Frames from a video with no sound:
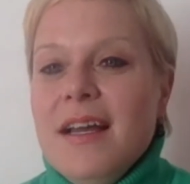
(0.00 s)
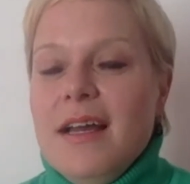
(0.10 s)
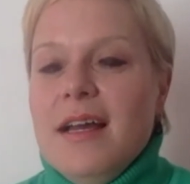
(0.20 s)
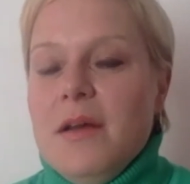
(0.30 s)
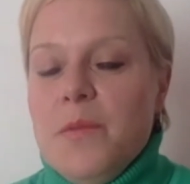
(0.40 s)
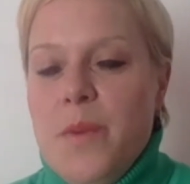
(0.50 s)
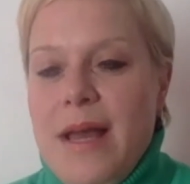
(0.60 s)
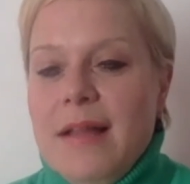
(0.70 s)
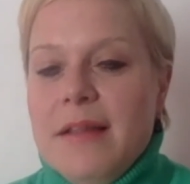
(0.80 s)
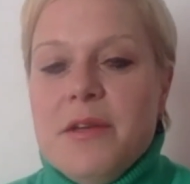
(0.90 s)

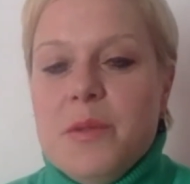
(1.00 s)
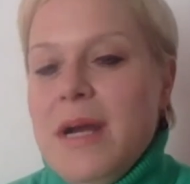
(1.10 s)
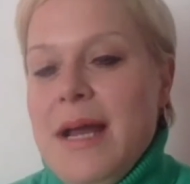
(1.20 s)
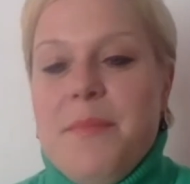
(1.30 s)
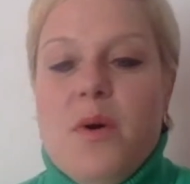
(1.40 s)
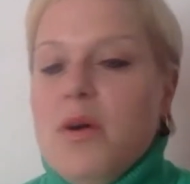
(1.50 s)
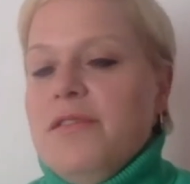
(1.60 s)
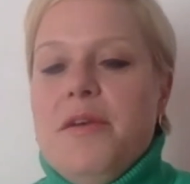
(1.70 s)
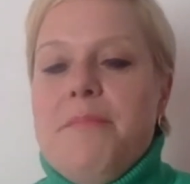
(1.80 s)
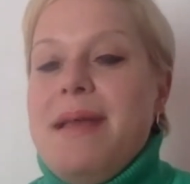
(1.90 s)
value
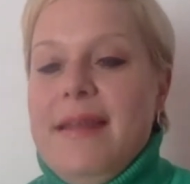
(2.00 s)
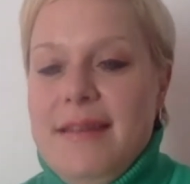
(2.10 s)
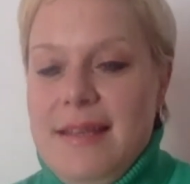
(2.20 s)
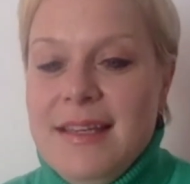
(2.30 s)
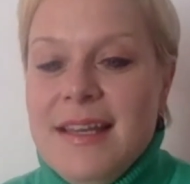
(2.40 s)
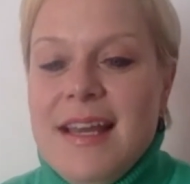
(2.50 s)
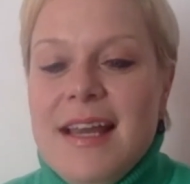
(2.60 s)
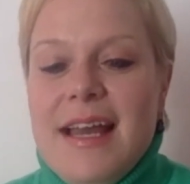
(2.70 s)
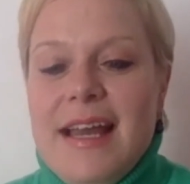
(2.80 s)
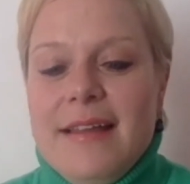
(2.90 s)
among the many.
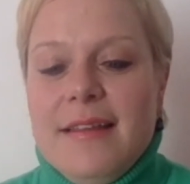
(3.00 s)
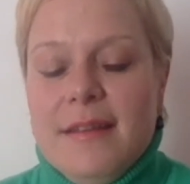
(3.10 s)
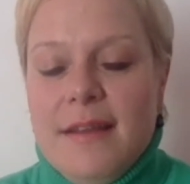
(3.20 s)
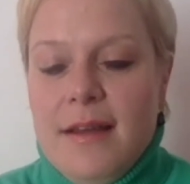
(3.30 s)
And